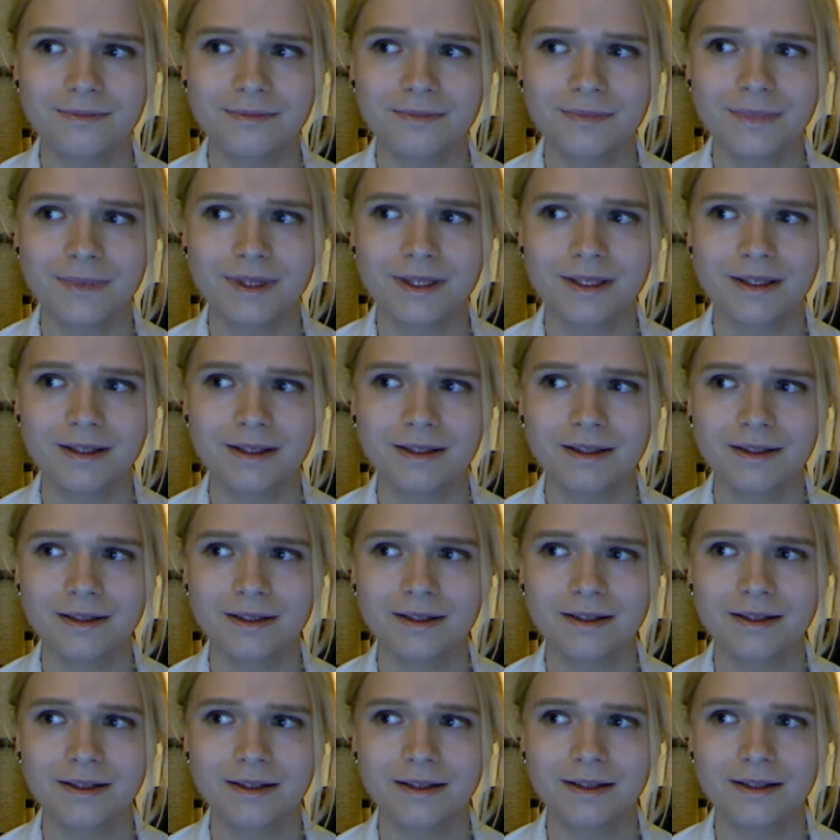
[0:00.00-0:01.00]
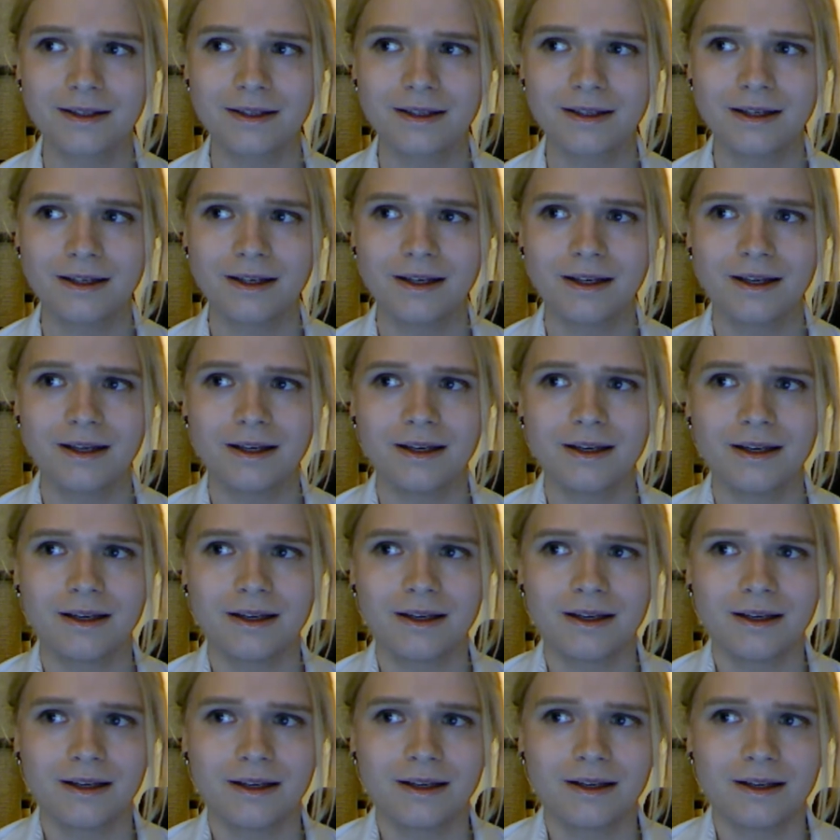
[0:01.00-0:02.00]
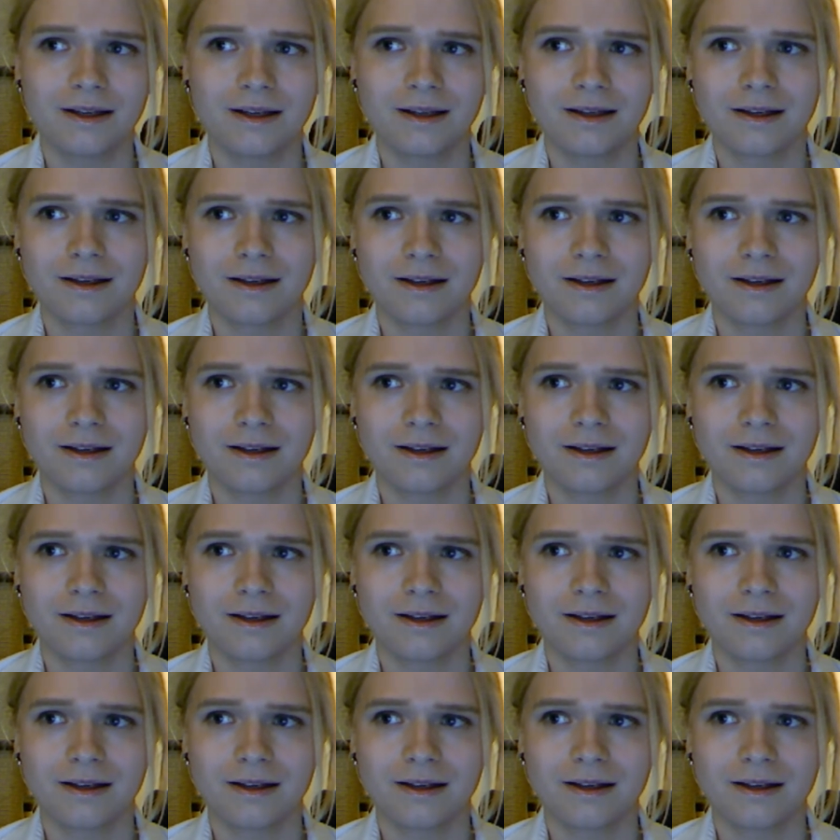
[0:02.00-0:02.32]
Nothing is said.